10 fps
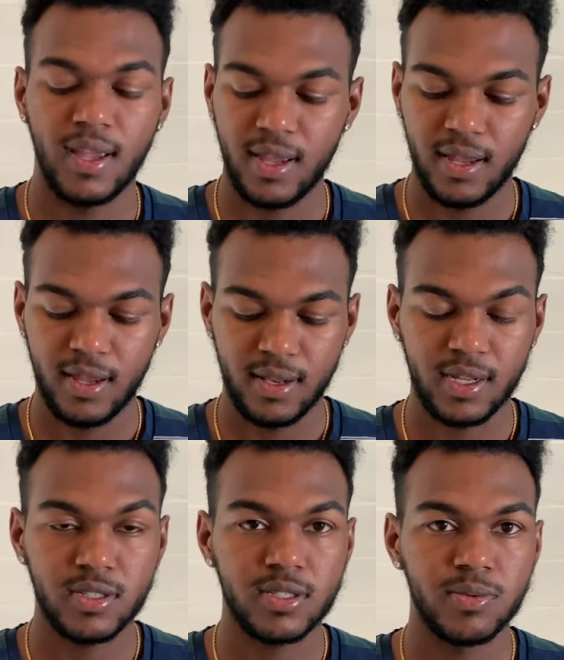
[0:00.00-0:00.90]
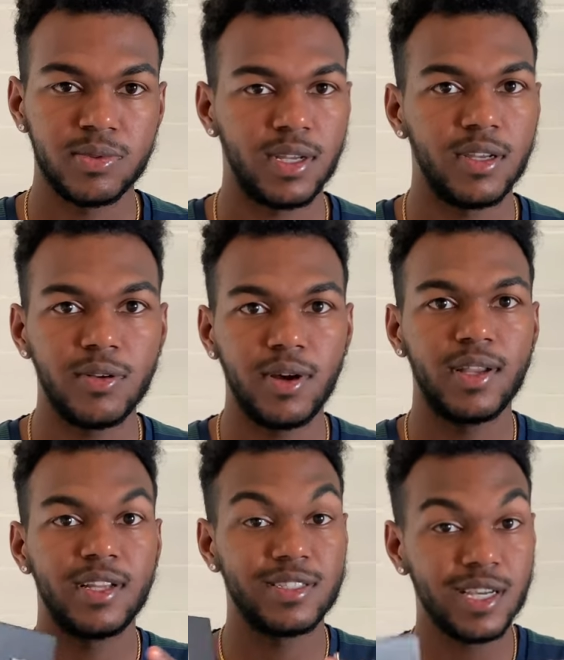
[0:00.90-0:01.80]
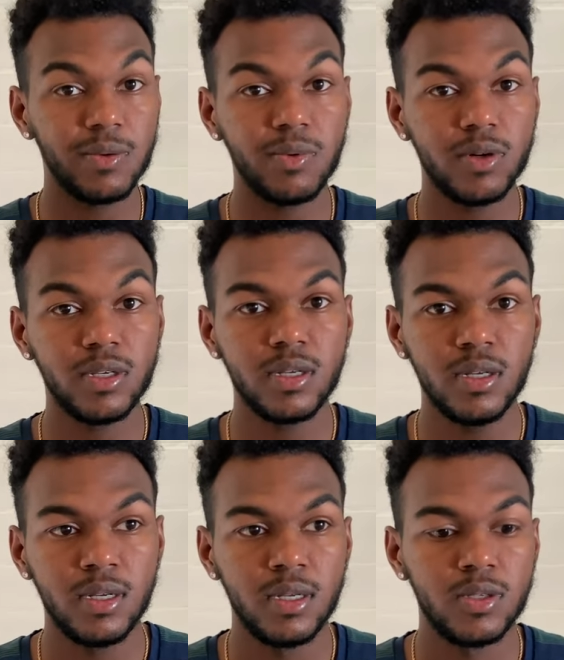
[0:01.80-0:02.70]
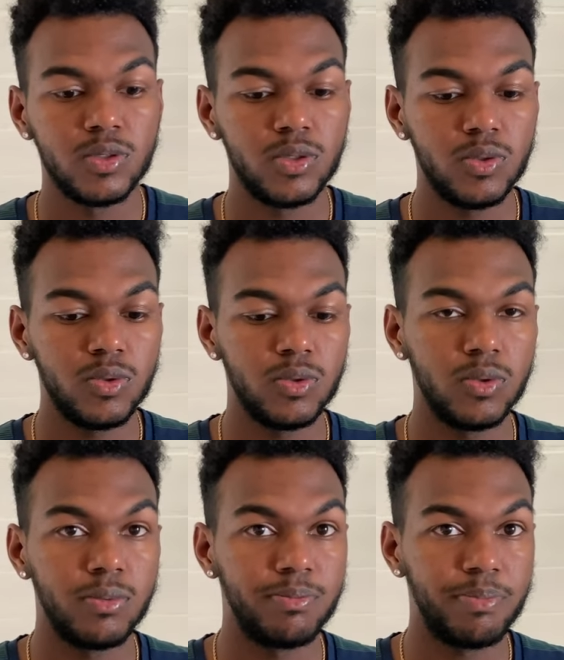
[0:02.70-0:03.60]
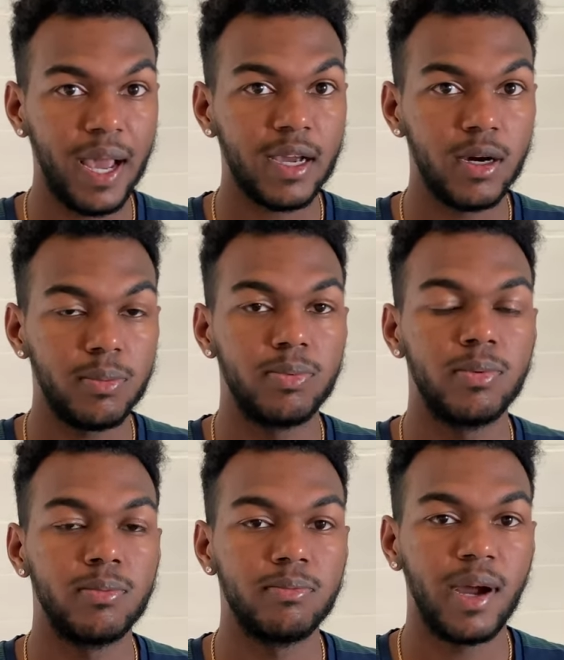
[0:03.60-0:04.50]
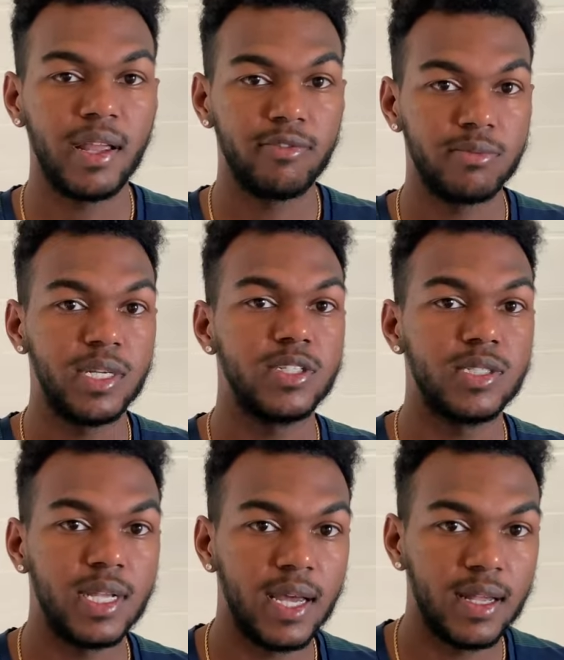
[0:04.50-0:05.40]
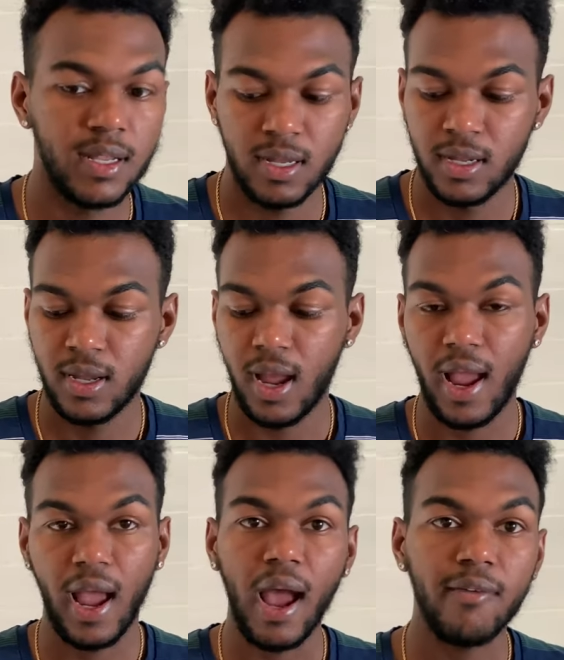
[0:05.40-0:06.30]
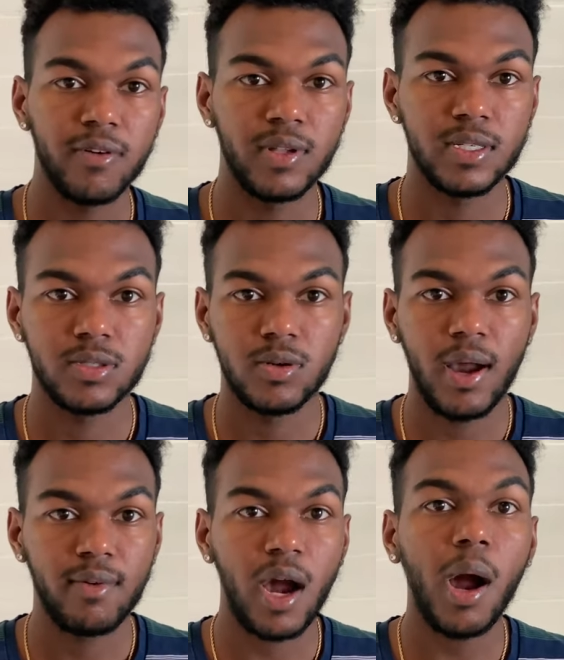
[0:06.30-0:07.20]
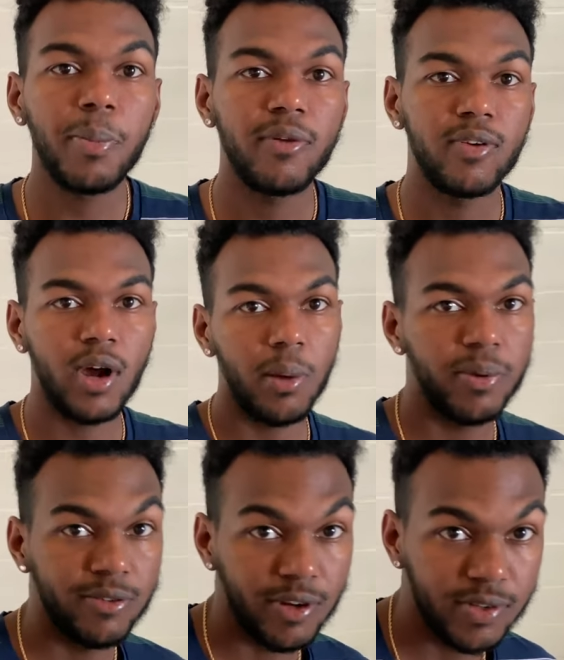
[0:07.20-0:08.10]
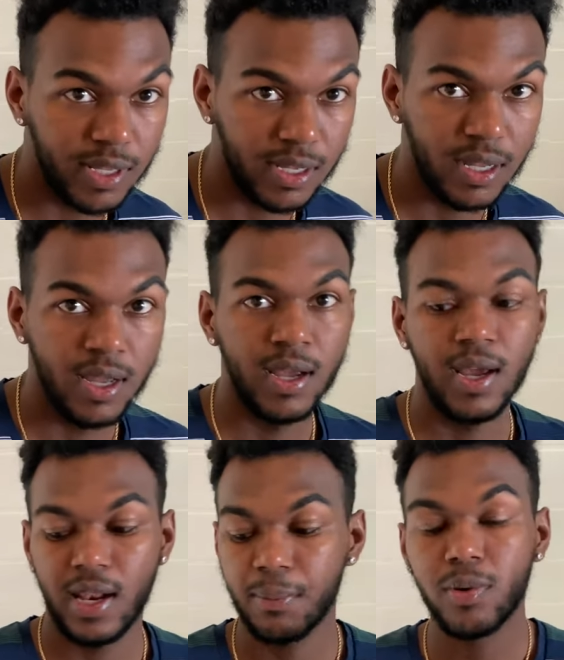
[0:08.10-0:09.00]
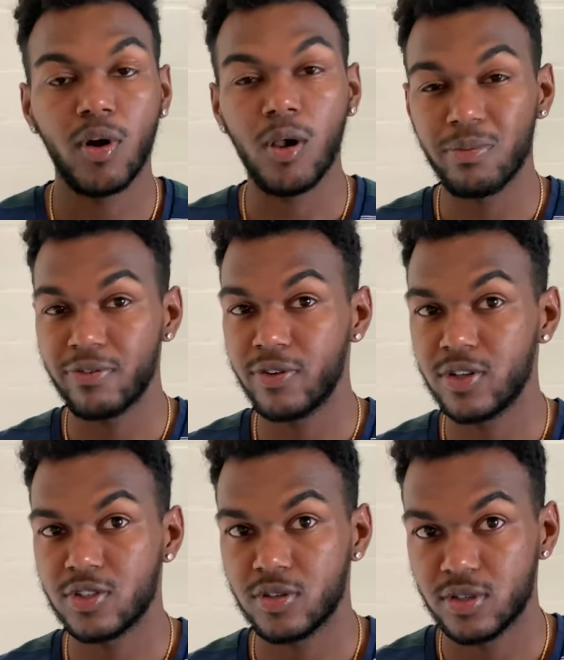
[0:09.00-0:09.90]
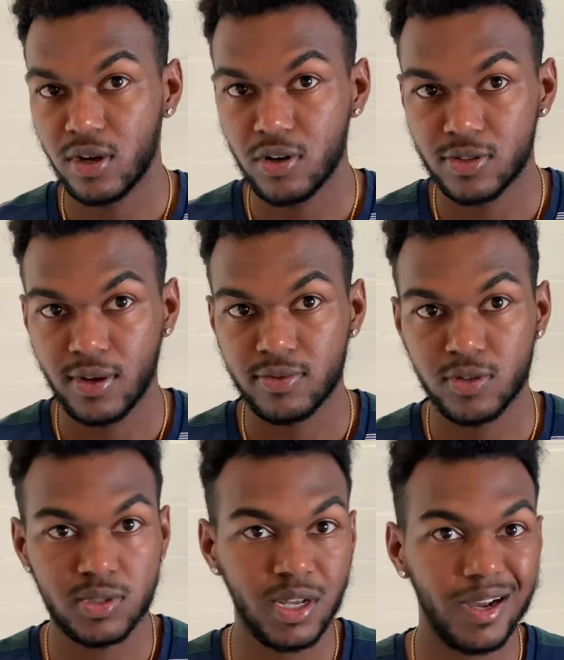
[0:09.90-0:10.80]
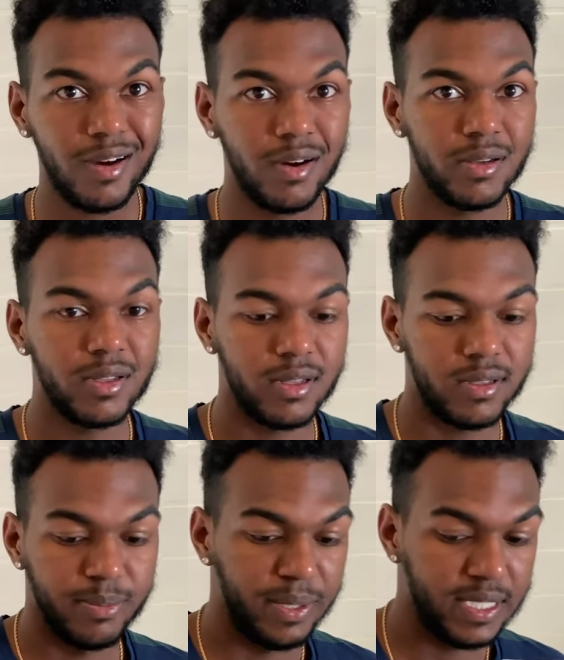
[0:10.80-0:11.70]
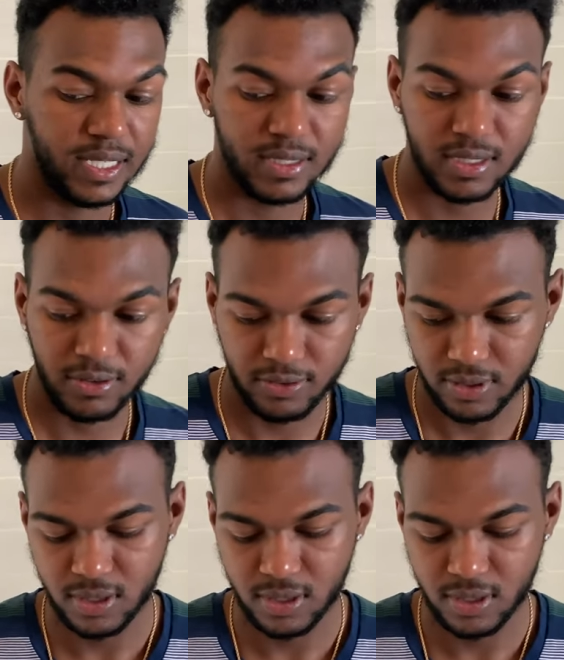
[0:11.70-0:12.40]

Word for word: and I just was like, you know what? I need a second one to back up my information that I have on that. So I have a copy of a copy of everything, and I put all my footage on the hard drive, so it's not on the, the P C itself.